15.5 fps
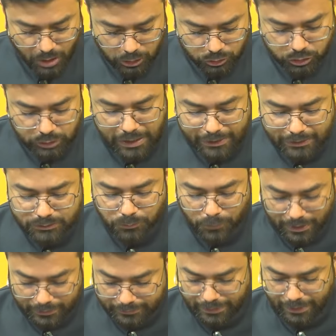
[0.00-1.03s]
So that is
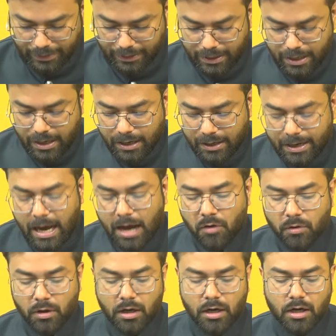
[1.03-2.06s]
one thing.
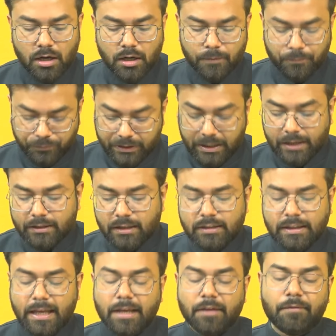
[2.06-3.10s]
Now, the other
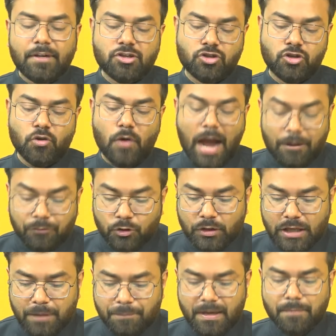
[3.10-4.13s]
thing which you have to
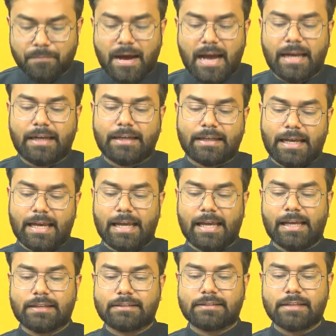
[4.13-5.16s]
keep in mind
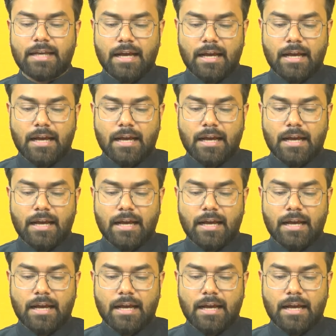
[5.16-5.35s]
is,